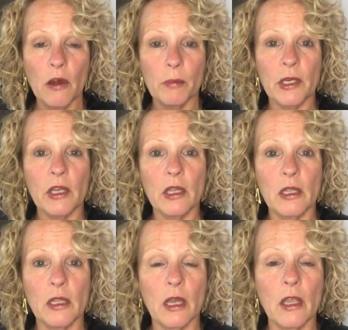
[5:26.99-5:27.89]
But I,
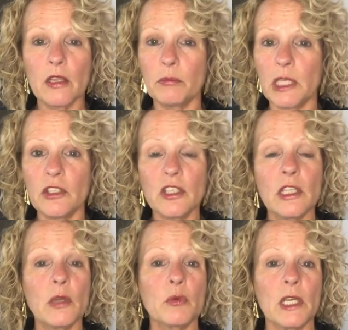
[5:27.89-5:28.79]
I
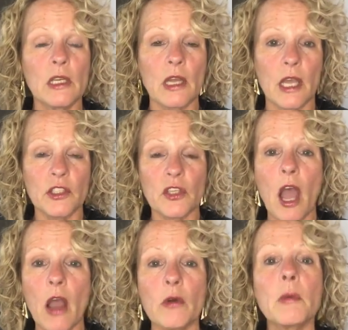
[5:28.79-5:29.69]
immediately realized
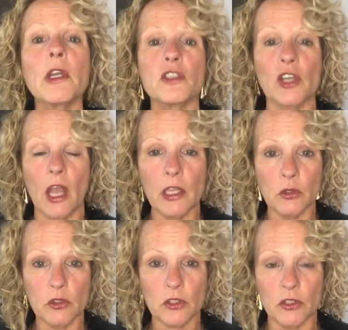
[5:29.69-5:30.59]
how much I
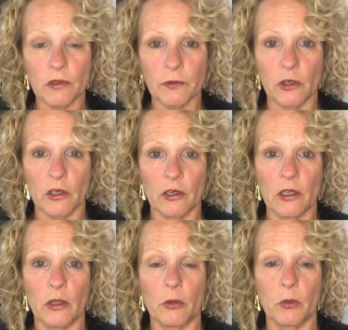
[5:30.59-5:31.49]
could serve her
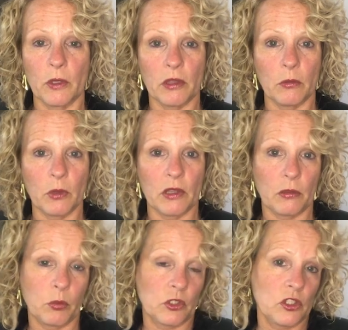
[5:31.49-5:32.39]
uh, with,
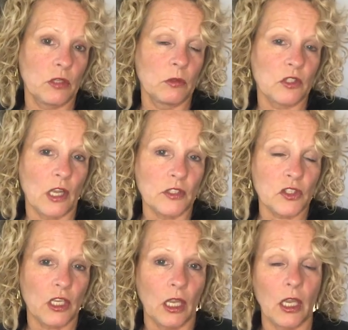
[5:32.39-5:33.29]
with what she was
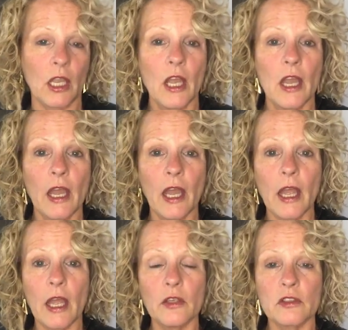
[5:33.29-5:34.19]
asking
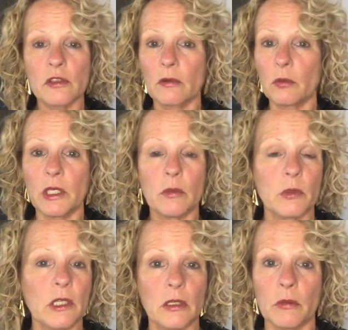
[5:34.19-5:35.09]
and we,
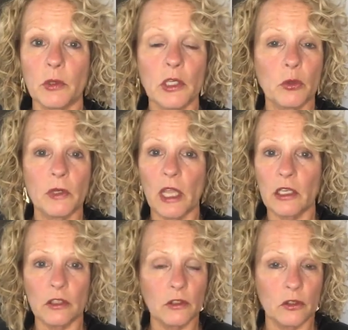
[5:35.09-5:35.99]
we, we
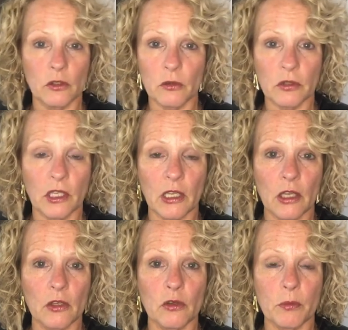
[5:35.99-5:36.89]
created a new
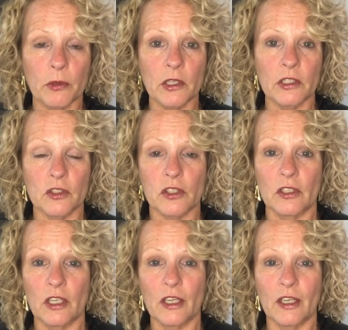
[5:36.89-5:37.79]
thing, a new product
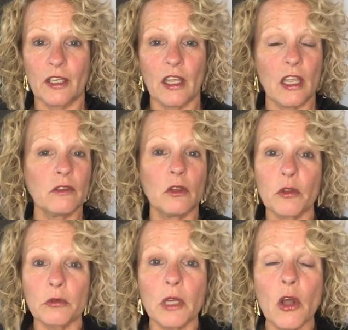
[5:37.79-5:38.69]
uh,
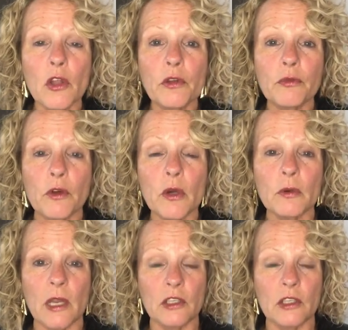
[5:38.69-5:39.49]
it, on the phone.